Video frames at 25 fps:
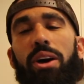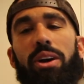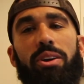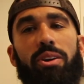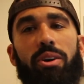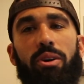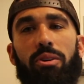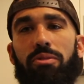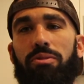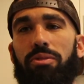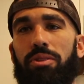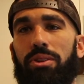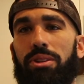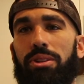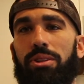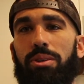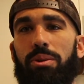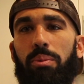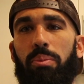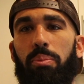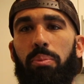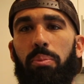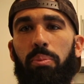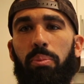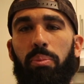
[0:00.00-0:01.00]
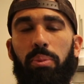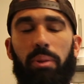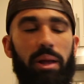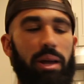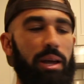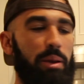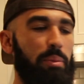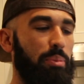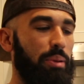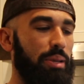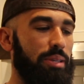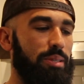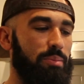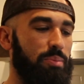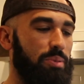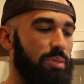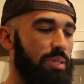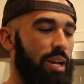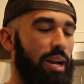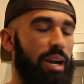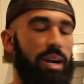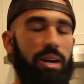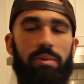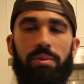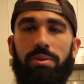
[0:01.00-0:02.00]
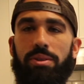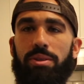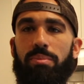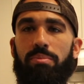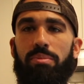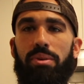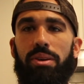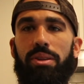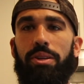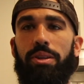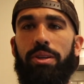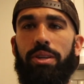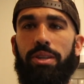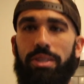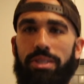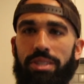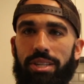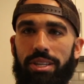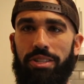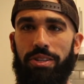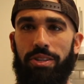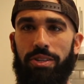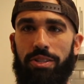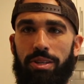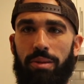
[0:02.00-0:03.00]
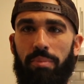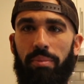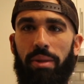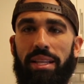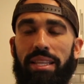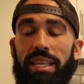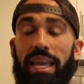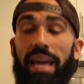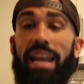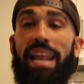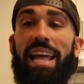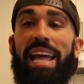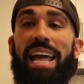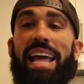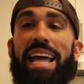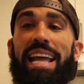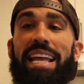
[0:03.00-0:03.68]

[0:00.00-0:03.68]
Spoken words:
Go for a little play some soccer with your brother or your sister, something like that.